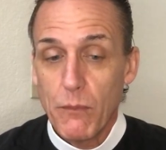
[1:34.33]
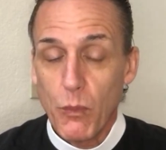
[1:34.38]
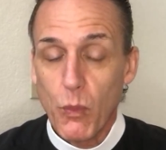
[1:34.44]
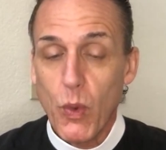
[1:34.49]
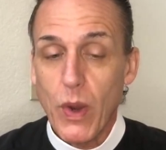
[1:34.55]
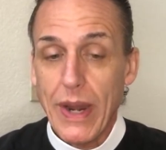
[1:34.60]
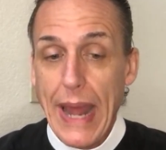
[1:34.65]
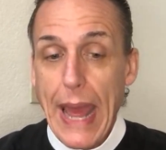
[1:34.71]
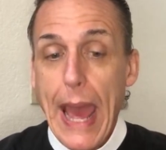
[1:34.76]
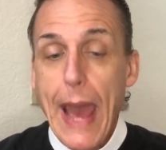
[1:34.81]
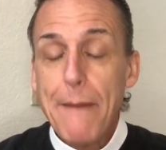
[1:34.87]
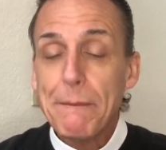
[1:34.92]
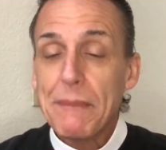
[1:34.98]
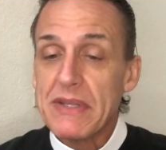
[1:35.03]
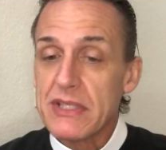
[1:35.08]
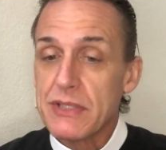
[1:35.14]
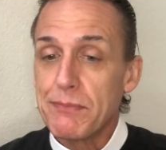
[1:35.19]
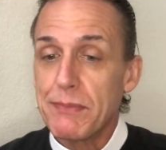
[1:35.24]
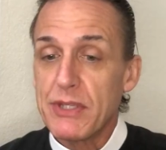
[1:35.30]
what
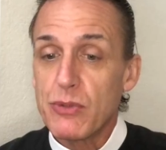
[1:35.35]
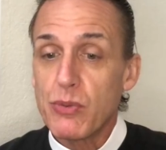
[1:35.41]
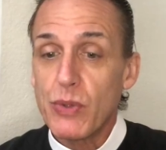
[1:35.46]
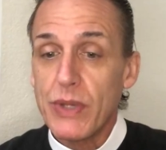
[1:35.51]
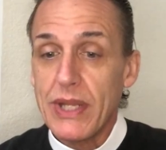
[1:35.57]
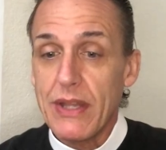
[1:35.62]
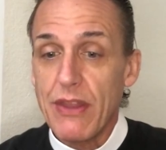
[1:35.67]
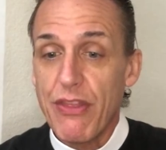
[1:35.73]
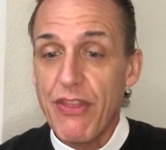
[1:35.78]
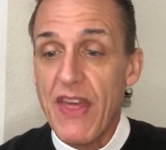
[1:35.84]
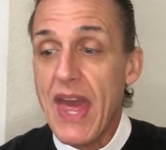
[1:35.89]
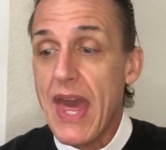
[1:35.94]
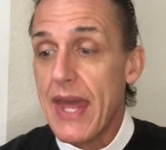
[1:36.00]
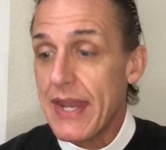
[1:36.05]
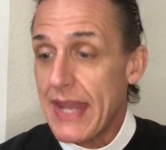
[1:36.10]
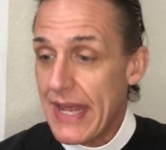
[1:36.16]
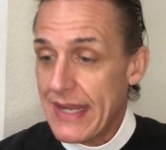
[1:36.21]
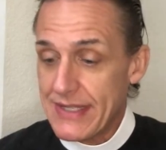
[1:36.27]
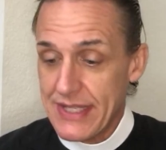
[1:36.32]
happens between
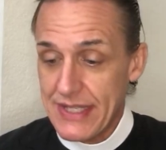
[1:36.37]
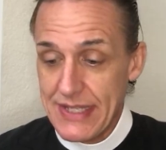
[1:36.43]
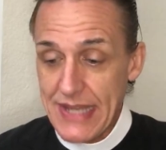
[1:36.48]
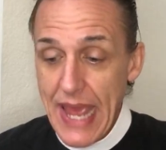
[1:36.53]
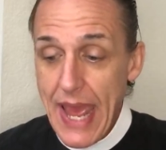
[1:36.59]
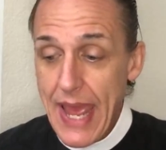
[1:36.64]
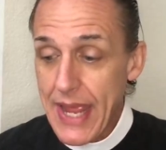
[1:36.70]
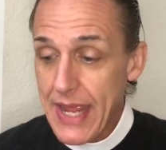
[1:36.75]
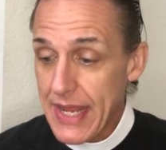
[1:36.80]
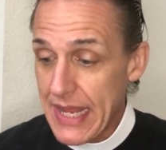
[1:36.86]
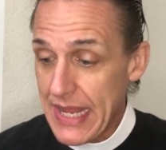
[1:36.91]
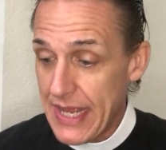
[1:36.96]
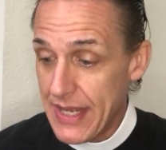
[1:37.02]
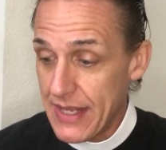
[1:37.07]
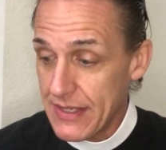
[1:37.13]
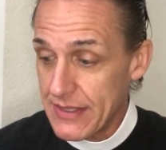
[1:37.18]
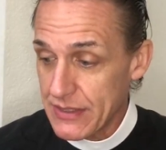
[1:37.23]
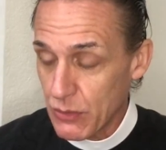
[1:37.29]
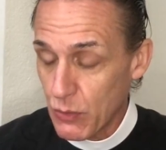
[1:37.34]
then and today
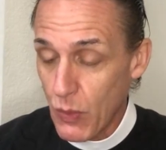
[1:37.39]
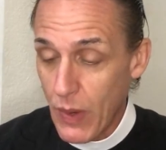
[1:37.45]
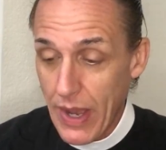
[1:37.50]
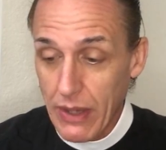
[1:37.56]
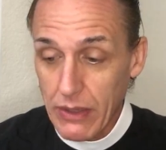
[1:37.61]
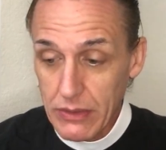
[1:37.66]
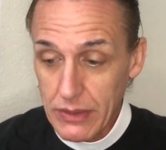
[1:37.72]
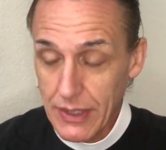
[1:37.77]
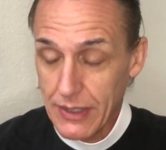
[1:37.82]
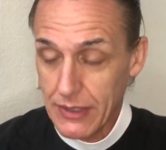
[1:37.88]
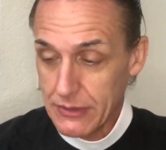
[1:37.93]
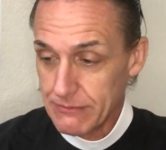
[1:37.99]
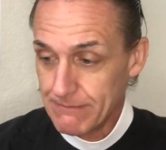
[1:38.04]
is, well,